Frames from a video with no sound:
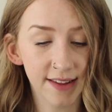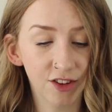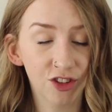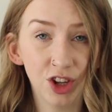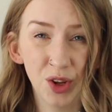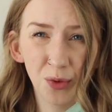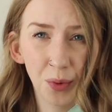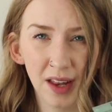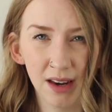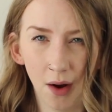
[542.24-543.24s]
it says to use
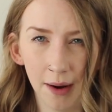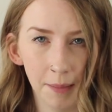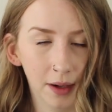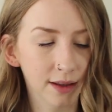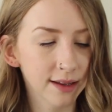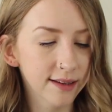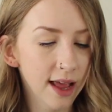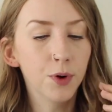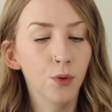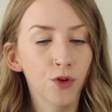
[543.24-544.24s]
within 9 months,
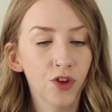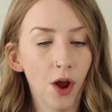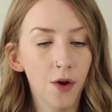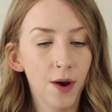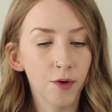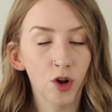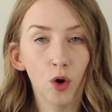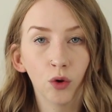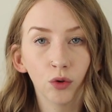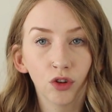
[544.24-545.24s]
but also there was a
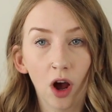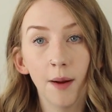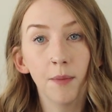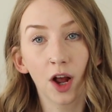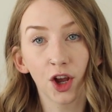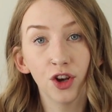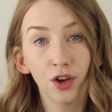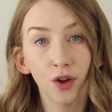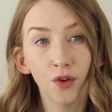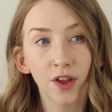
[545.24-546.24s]
long time that I
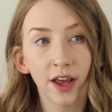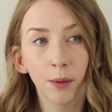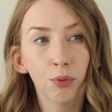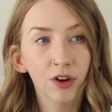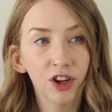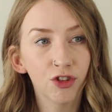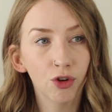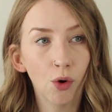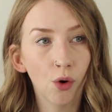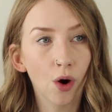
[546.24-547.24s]
couldn't use it, and I'm pretty
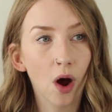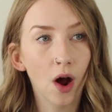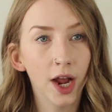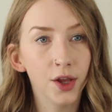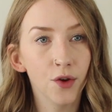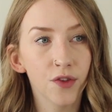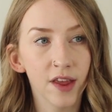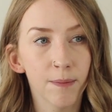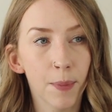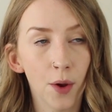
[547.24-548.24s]
sure I used
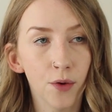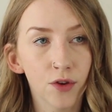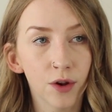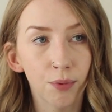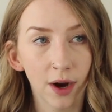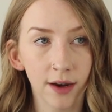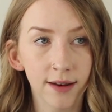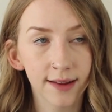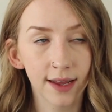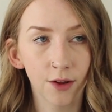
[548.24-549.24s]
this post
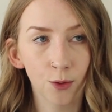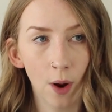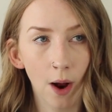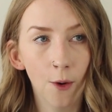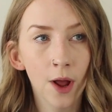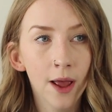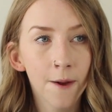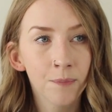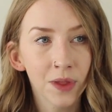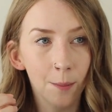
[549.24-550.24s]
pregnancy as well,
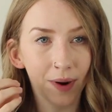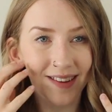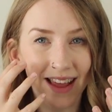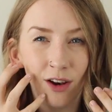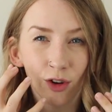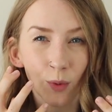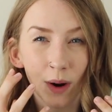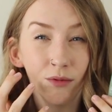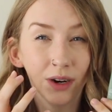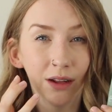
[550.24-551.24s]
and my skin just
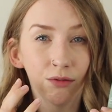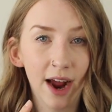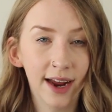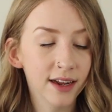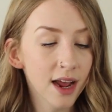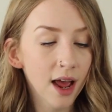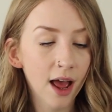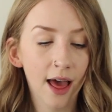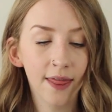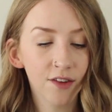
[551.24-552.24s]
went really red.
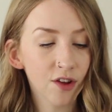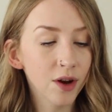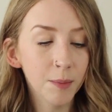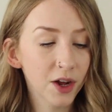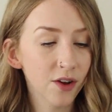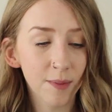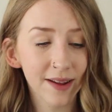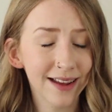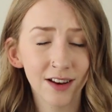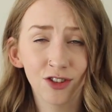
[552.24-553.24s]
And that's only because my
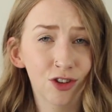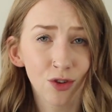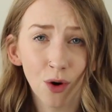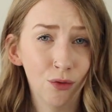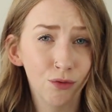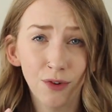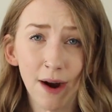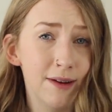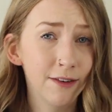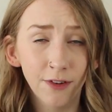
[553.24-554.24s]
skin's just gotten
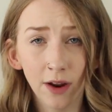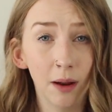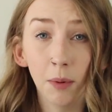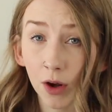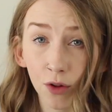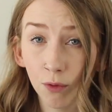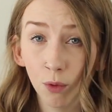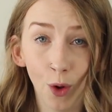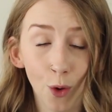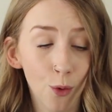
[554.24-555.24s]
very funny because of
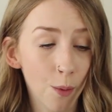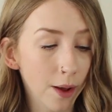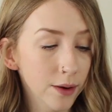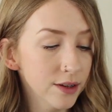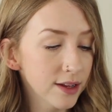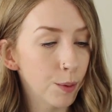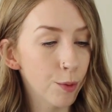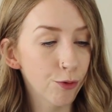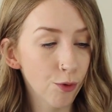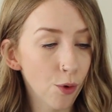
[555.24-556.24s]
all the hormones. But
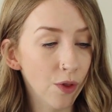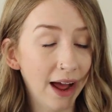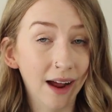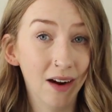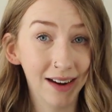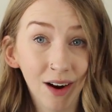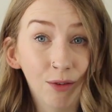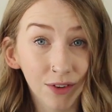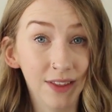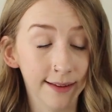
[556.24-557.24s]
before that, I
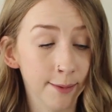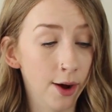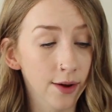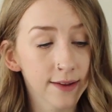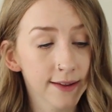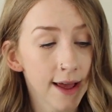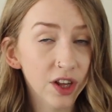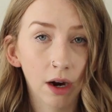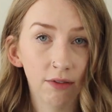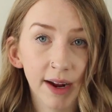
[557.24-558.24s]
loved this mask.
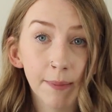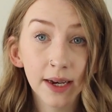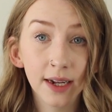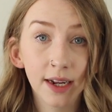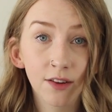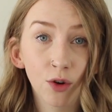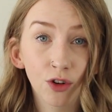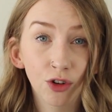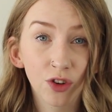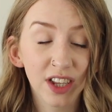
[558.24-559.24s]
So yeah, I recommend it as long
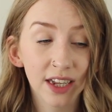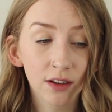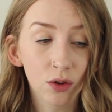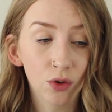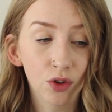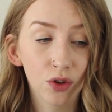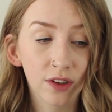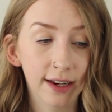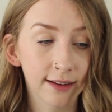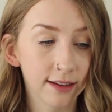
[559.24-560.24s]
as your skin's not too
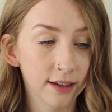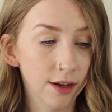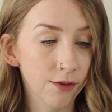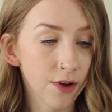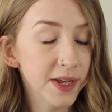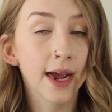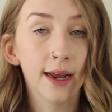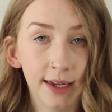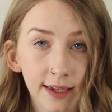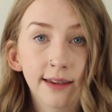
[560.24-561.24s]
sensitive. But yeah,
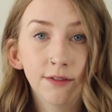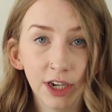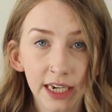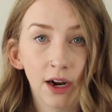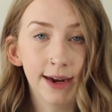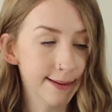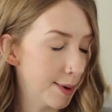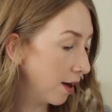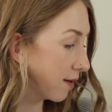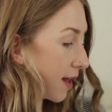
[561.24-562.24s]
it is a really nice
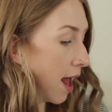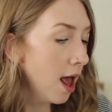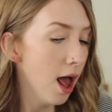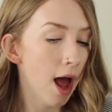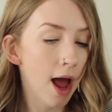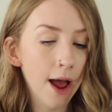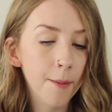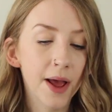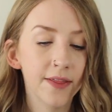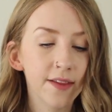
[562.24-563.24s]
mask.
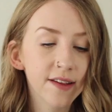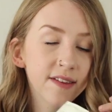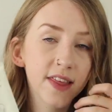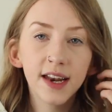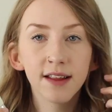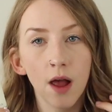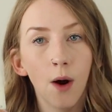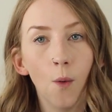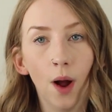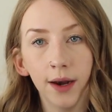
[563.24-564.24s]
And then this is the Liz
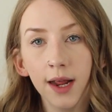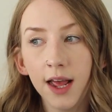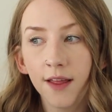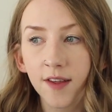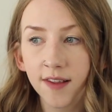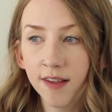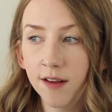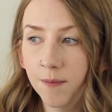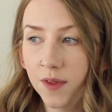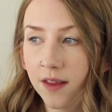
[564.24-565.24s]
L one. This
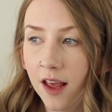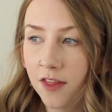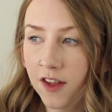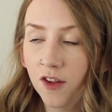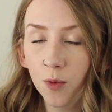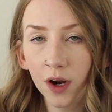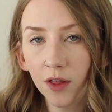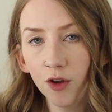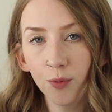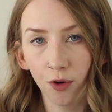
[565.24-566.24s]
is one of
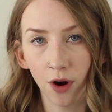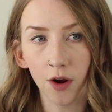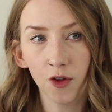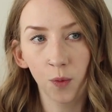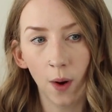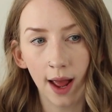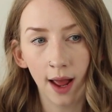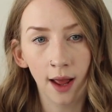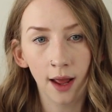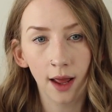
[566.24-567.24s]
those products
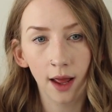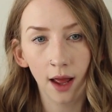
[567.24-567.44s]
where